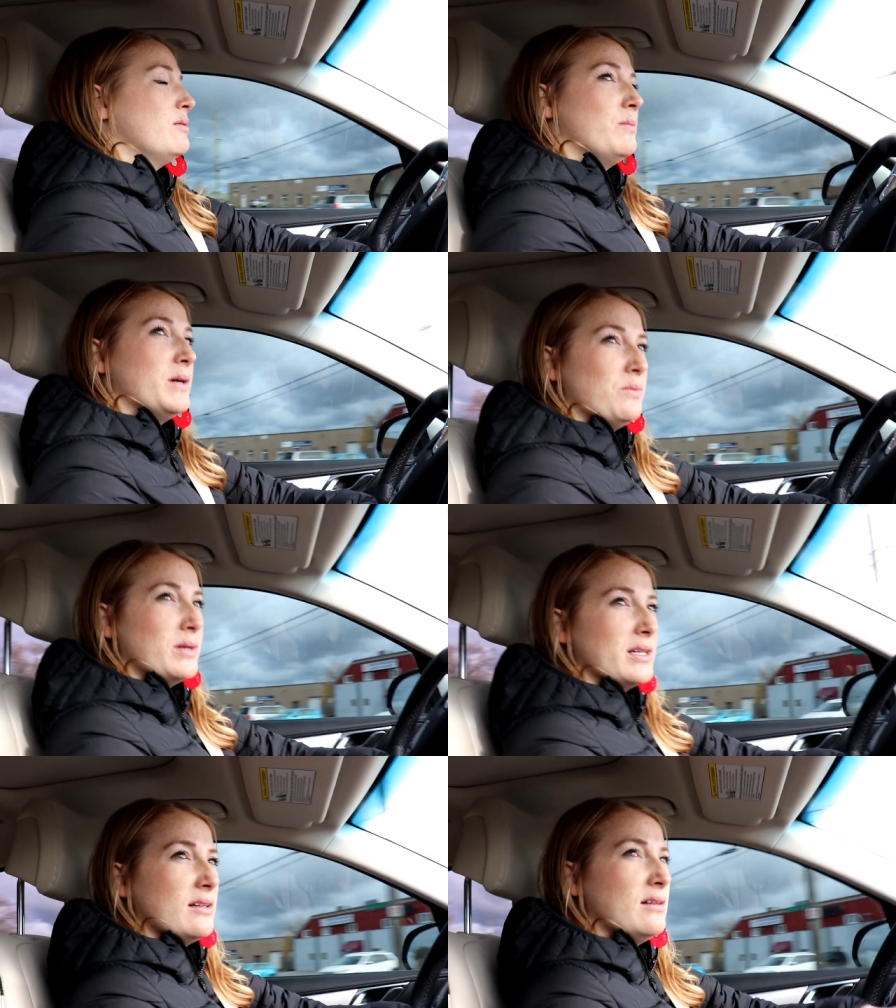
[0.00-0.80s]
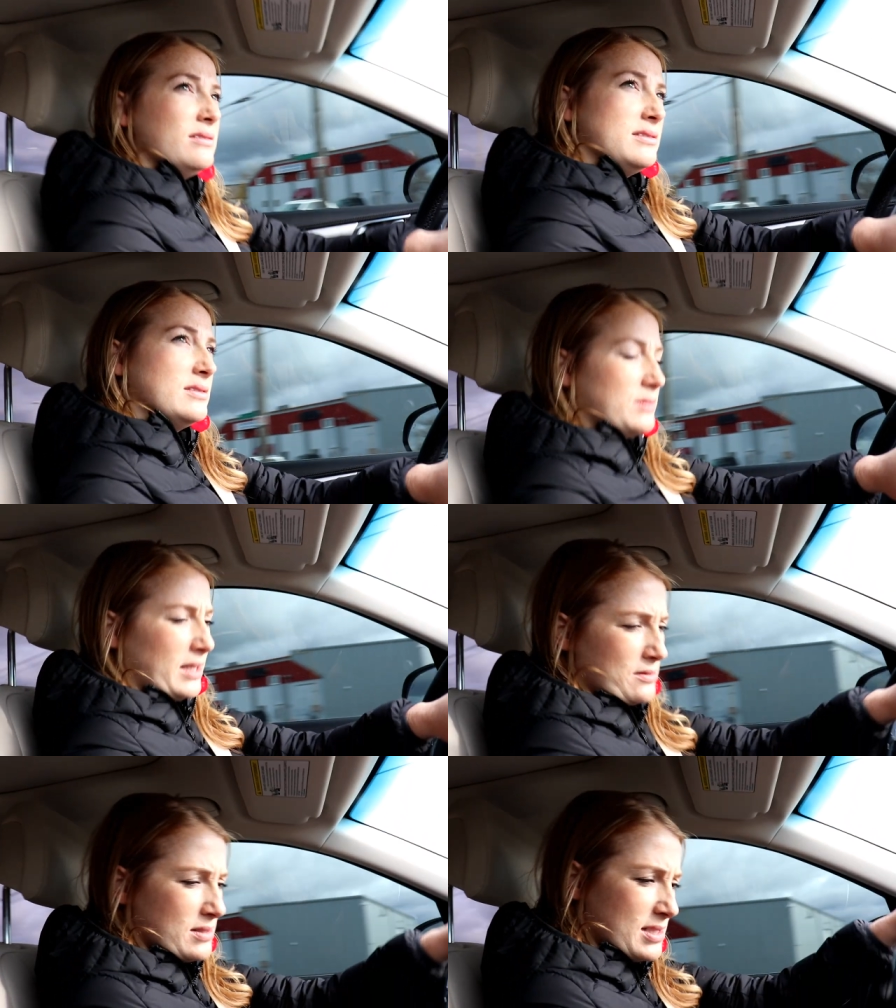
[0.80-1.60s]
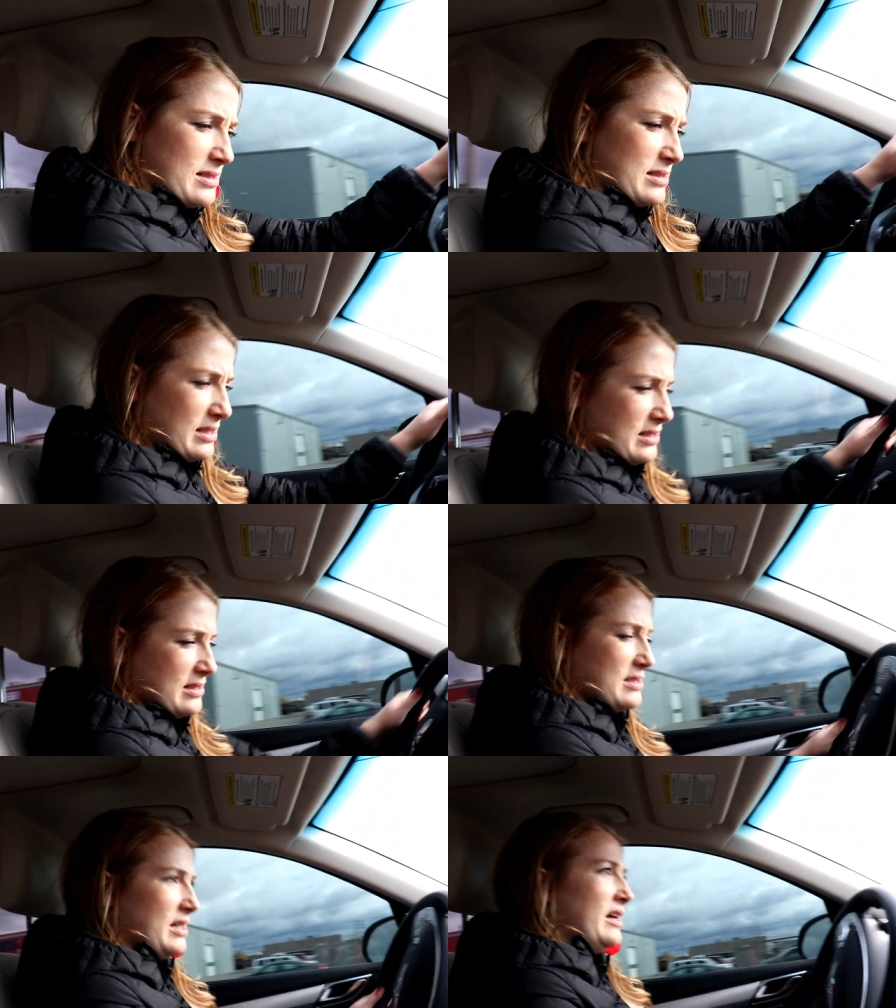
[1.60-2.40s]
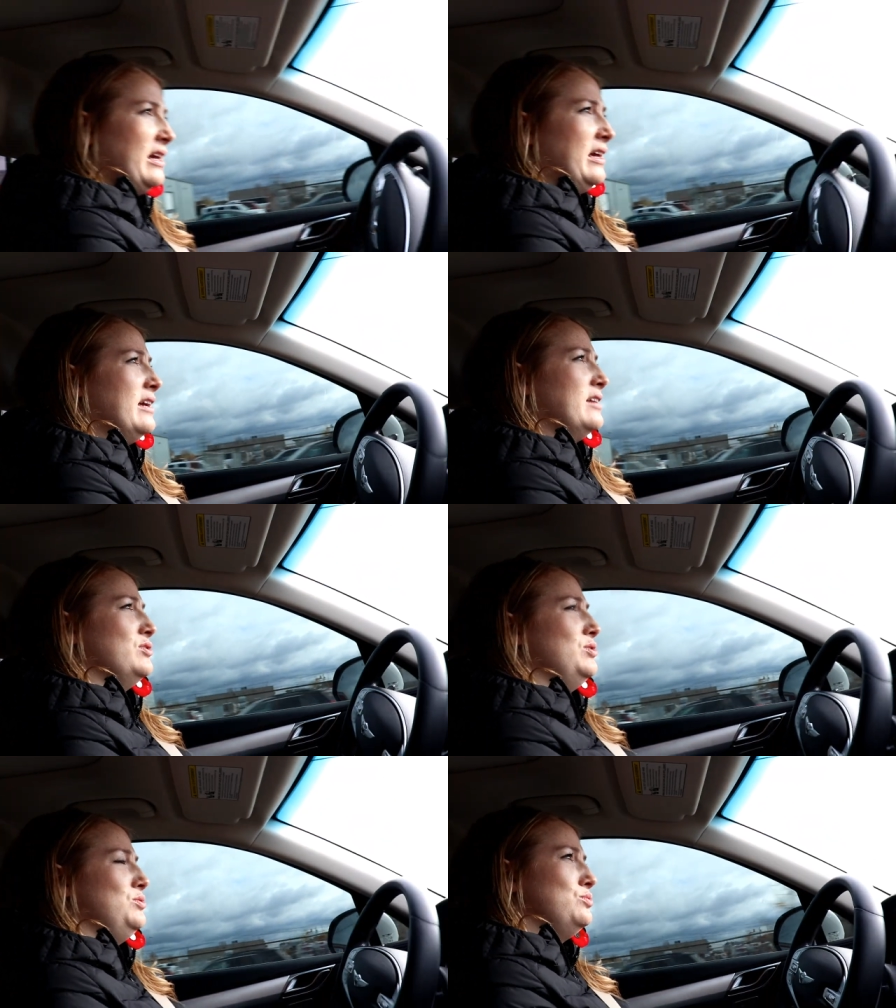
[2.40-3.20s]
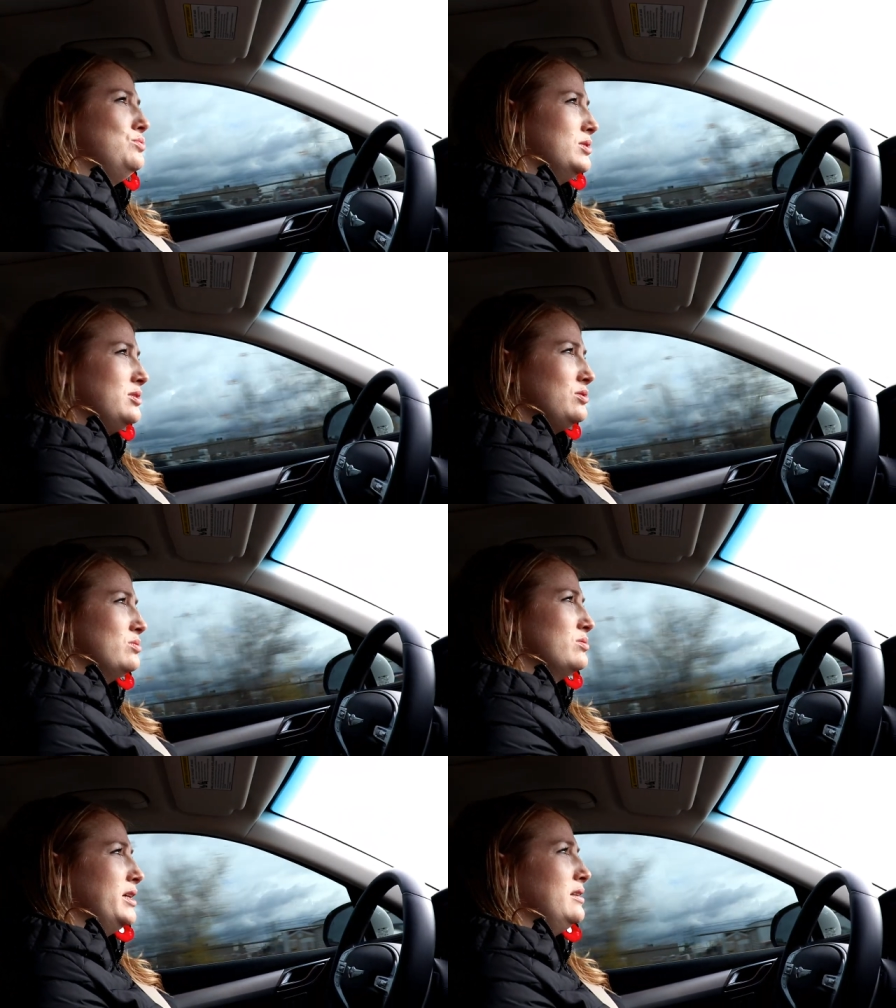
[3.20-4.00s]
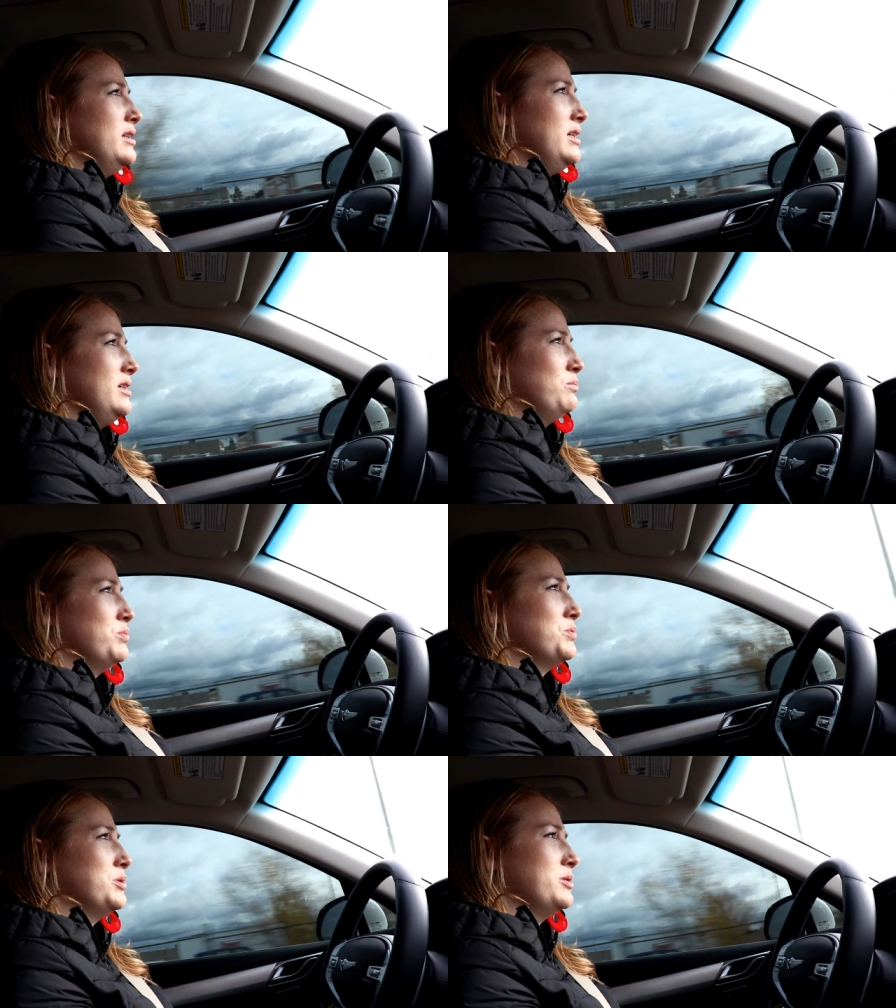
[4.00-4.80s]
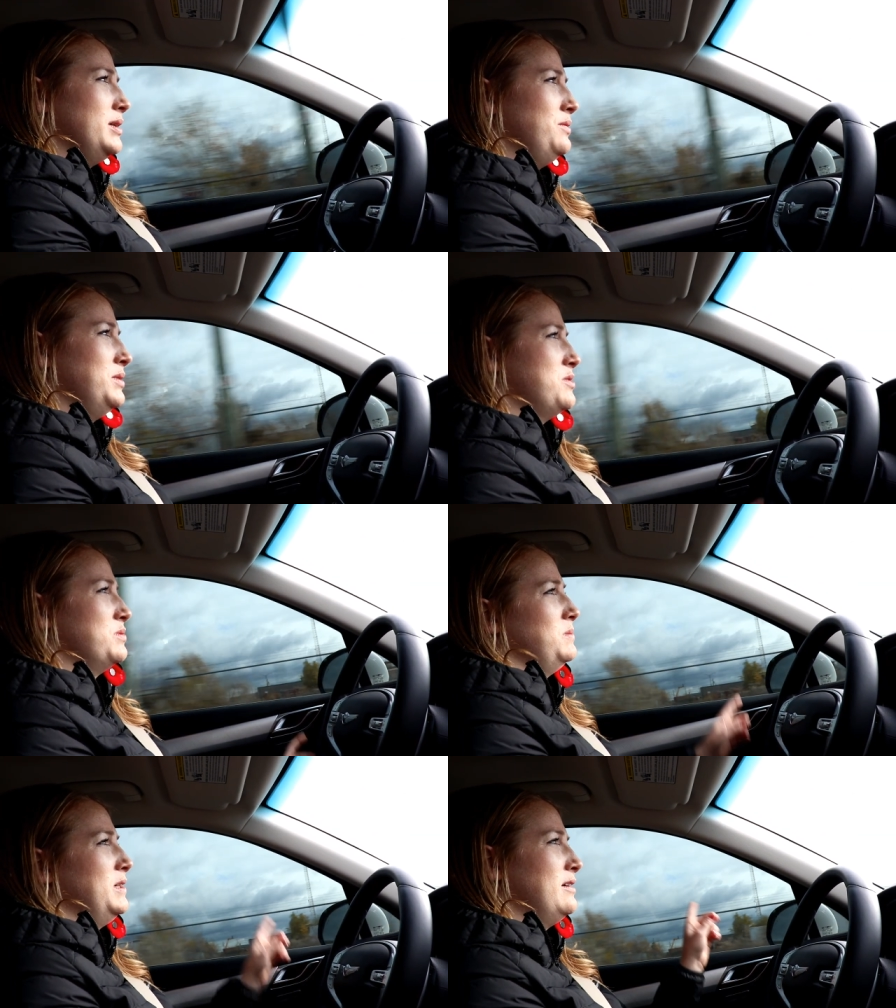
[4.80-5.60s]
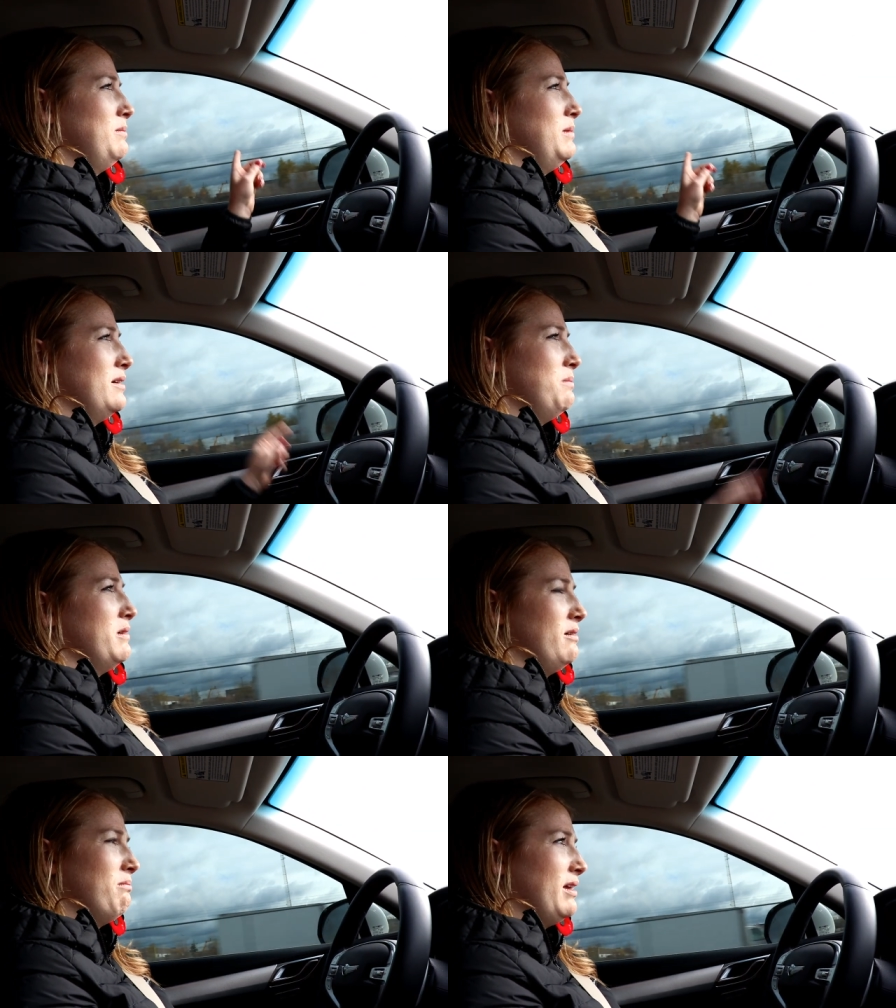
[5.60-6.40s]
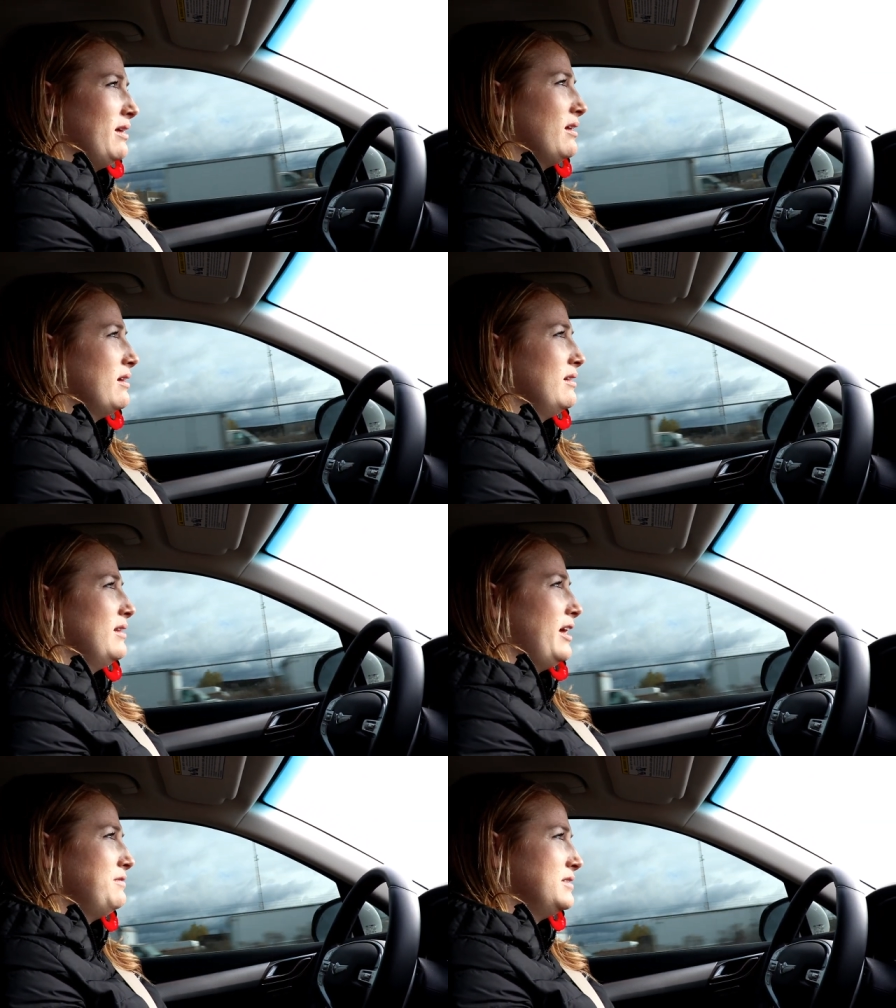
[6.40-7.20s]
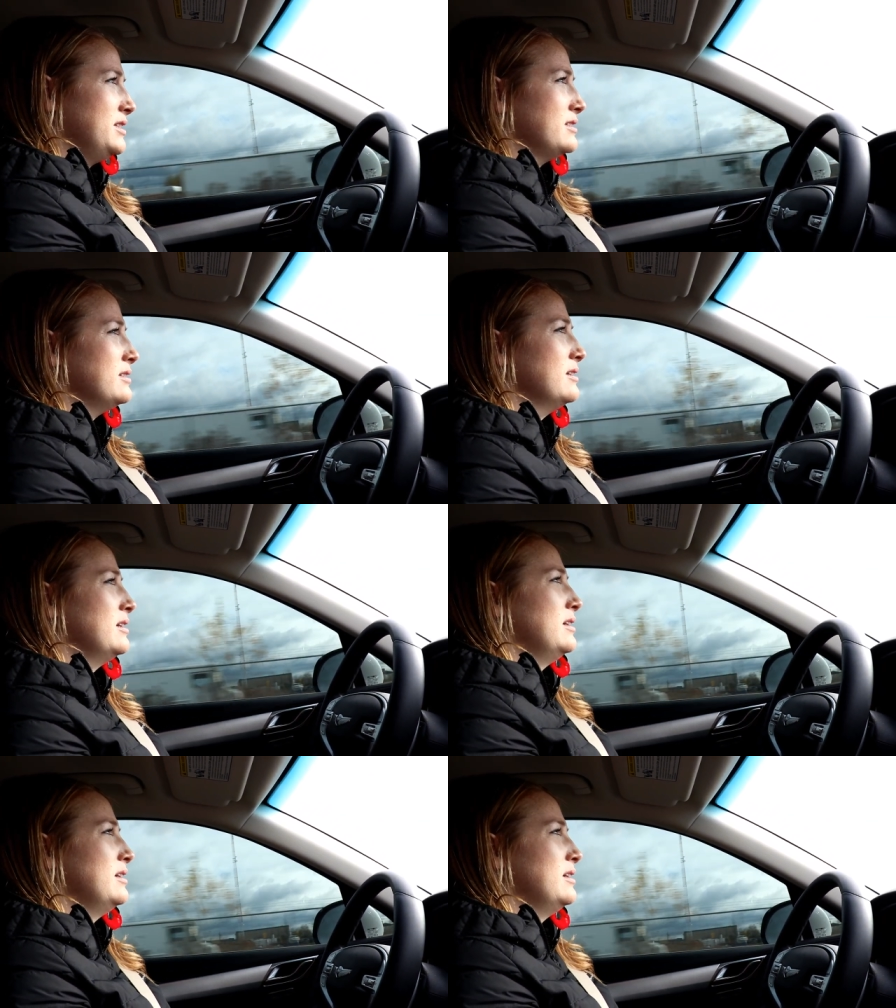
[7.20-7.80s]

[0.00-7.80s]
But what it also houses is a new trendy brewery, which will be coming up on my left here.